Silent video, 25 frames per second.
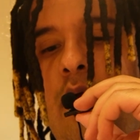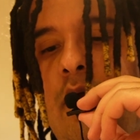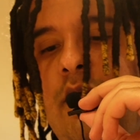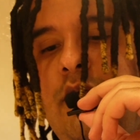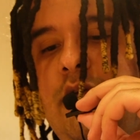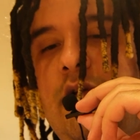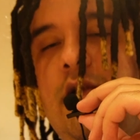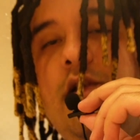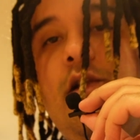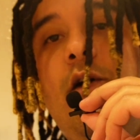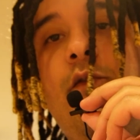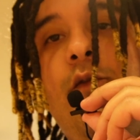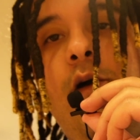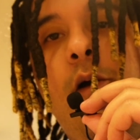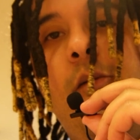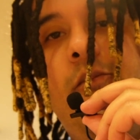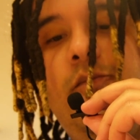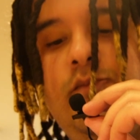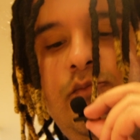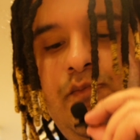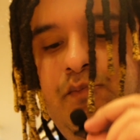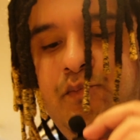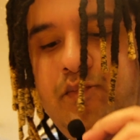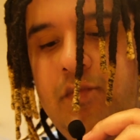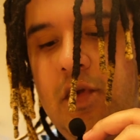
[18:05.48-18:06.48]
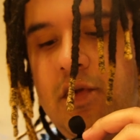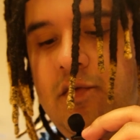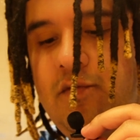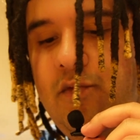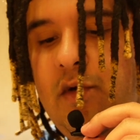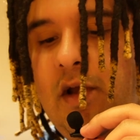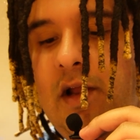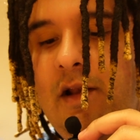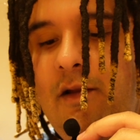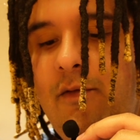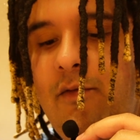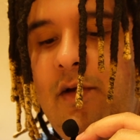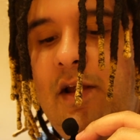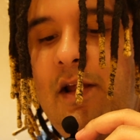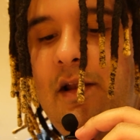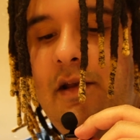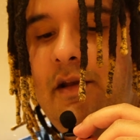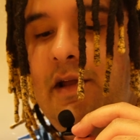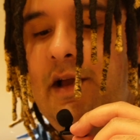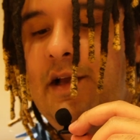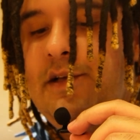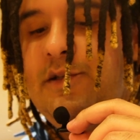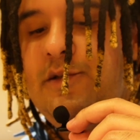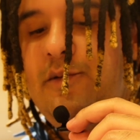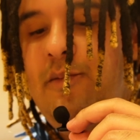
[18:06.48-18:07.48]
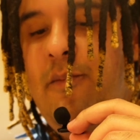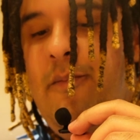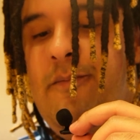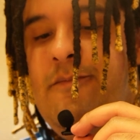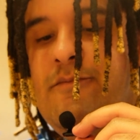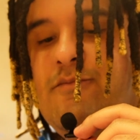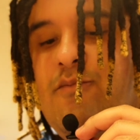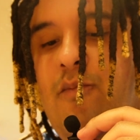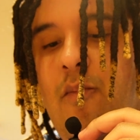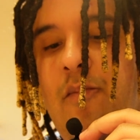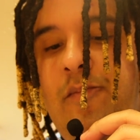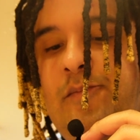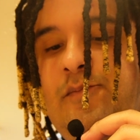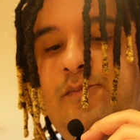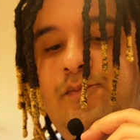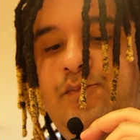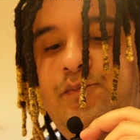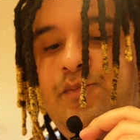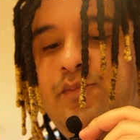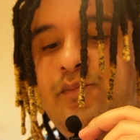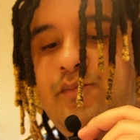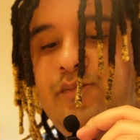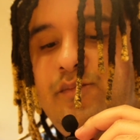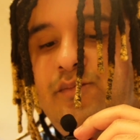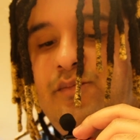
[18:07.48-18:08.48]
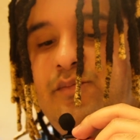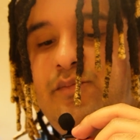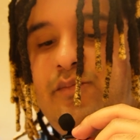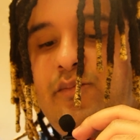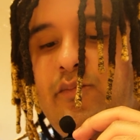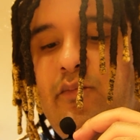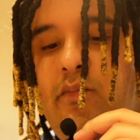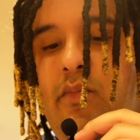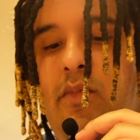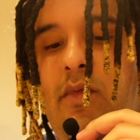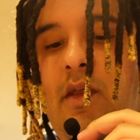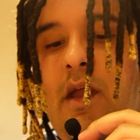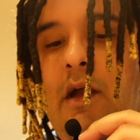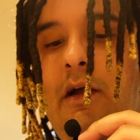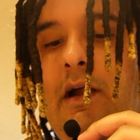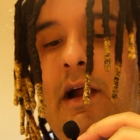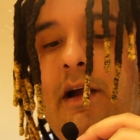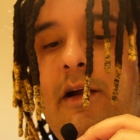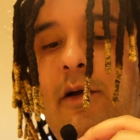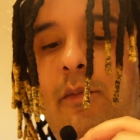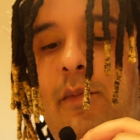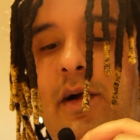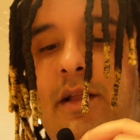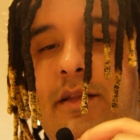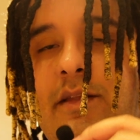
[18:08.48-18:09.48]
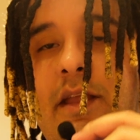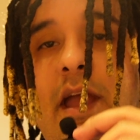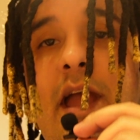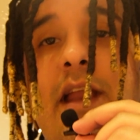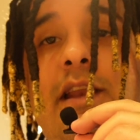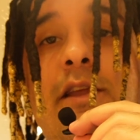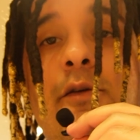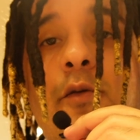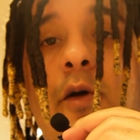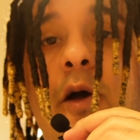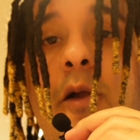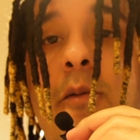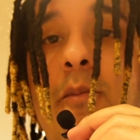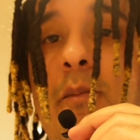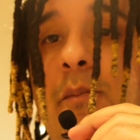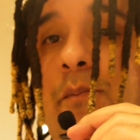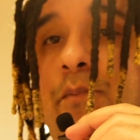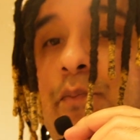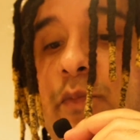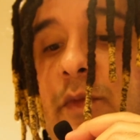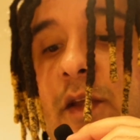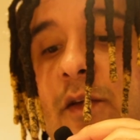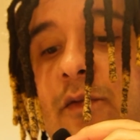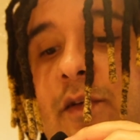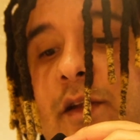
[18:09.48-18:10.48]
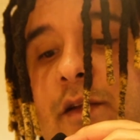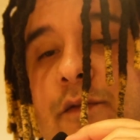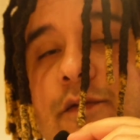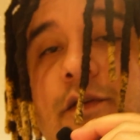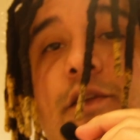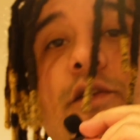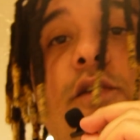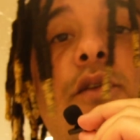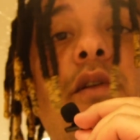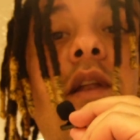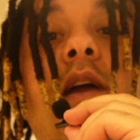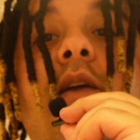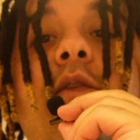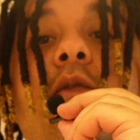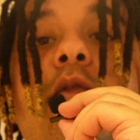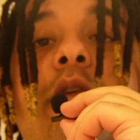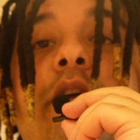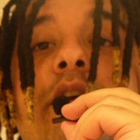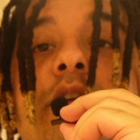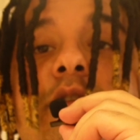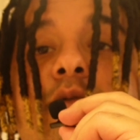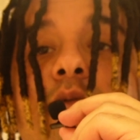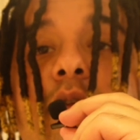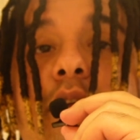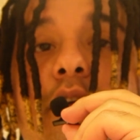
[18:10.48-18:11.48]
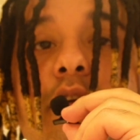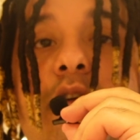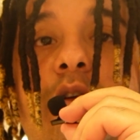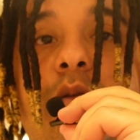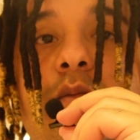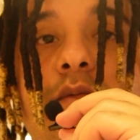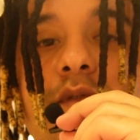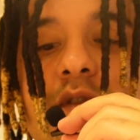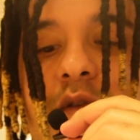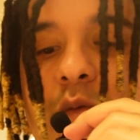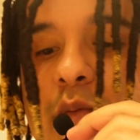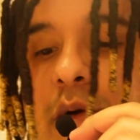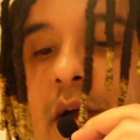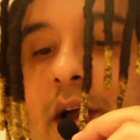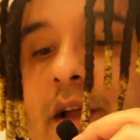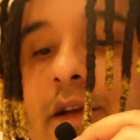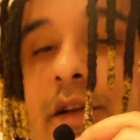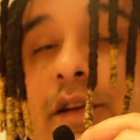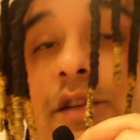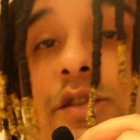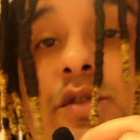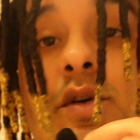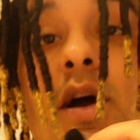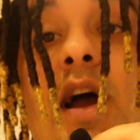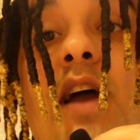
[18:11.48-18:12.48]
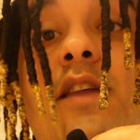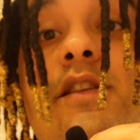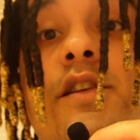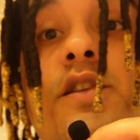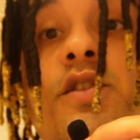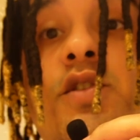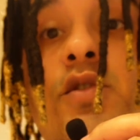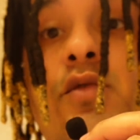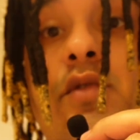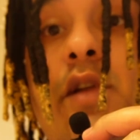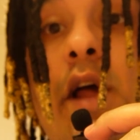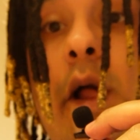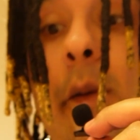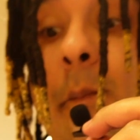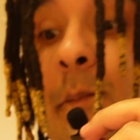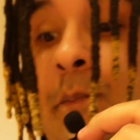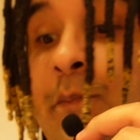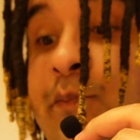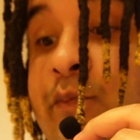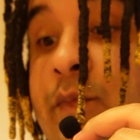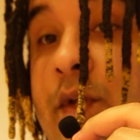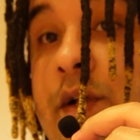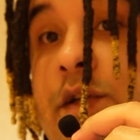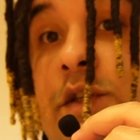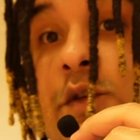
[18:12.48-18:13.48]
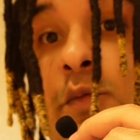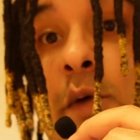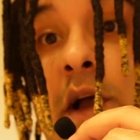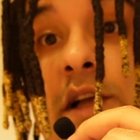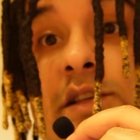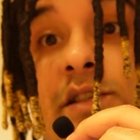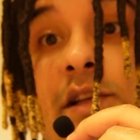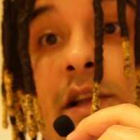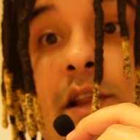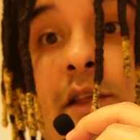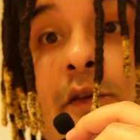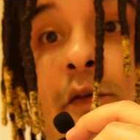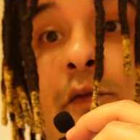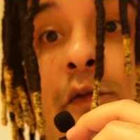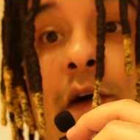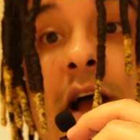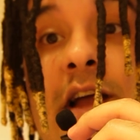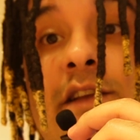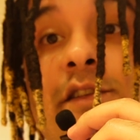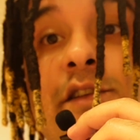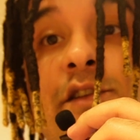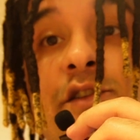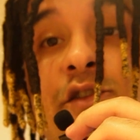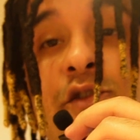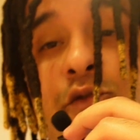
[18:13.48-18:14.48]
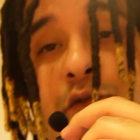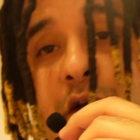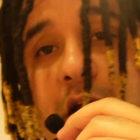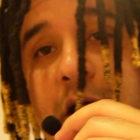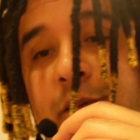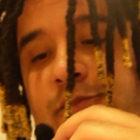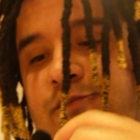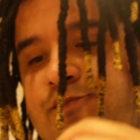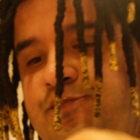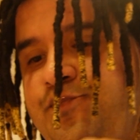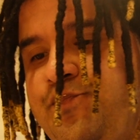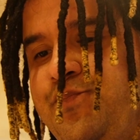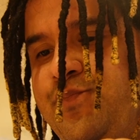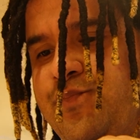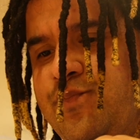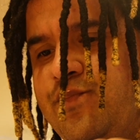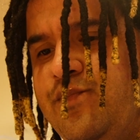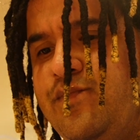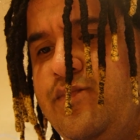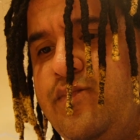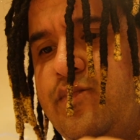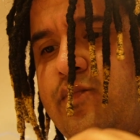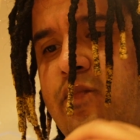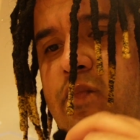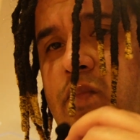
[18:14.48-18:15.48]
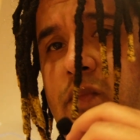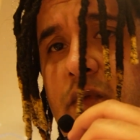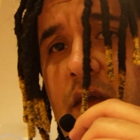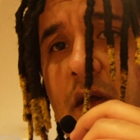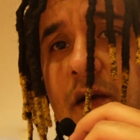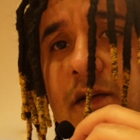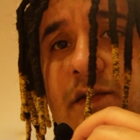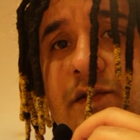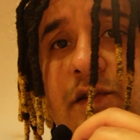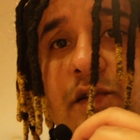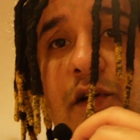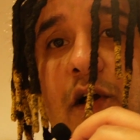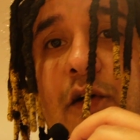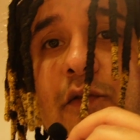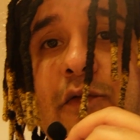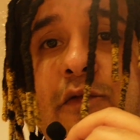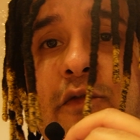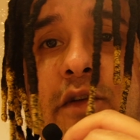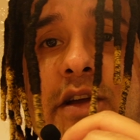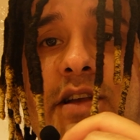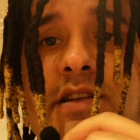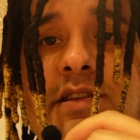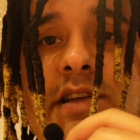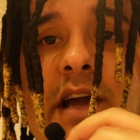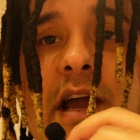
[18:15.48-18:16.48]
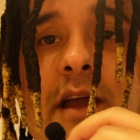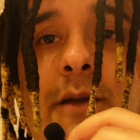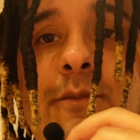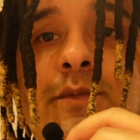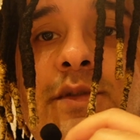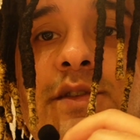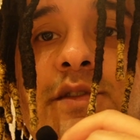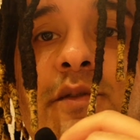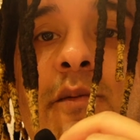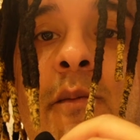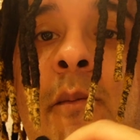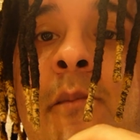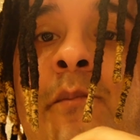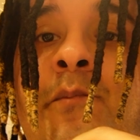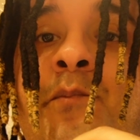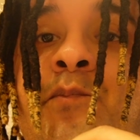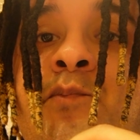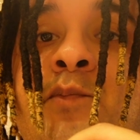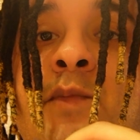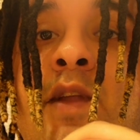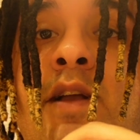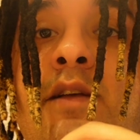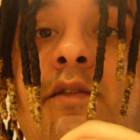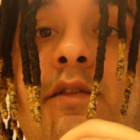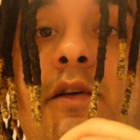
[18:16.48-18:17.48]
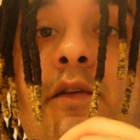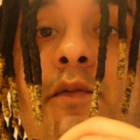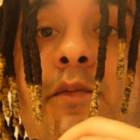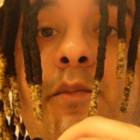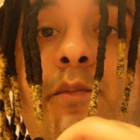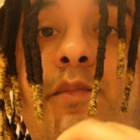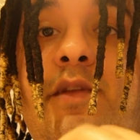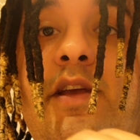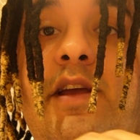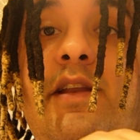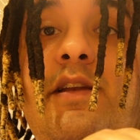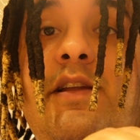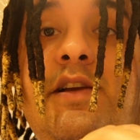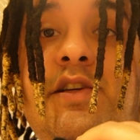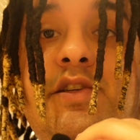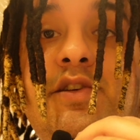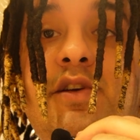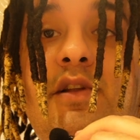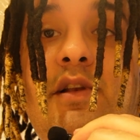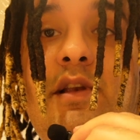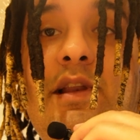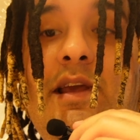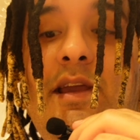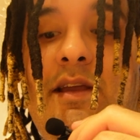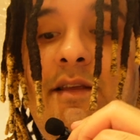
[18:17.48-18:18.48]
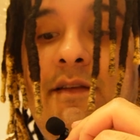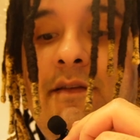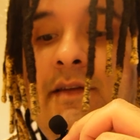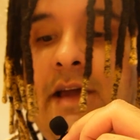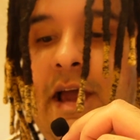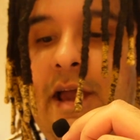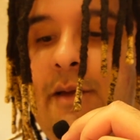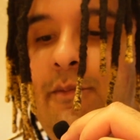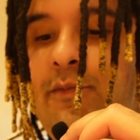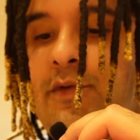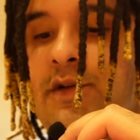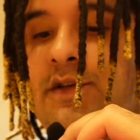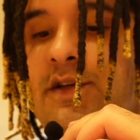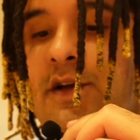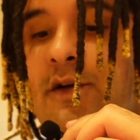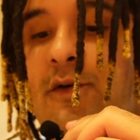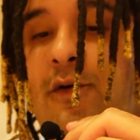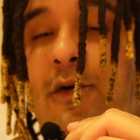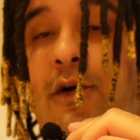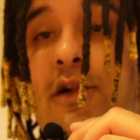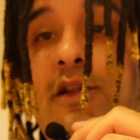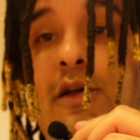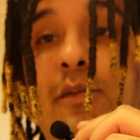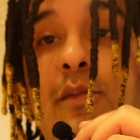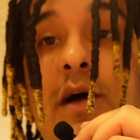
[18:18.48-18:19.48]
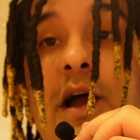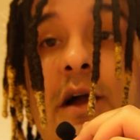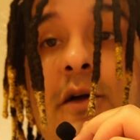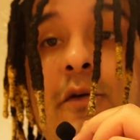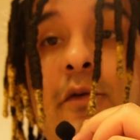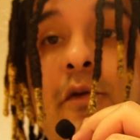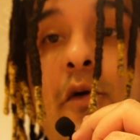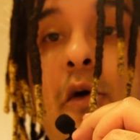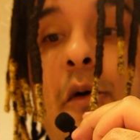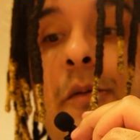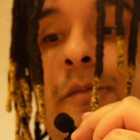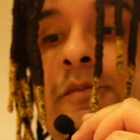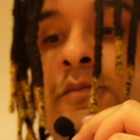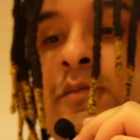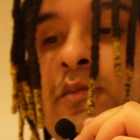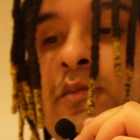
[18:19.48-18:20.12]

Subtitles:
you'll love it. It's really, really nice. I recommend anyone, even if you don't like fish, when you come to Japan, to try the tuna, especially the fatty tuna. So you've got three types. The initial lean type, which are called the maguro,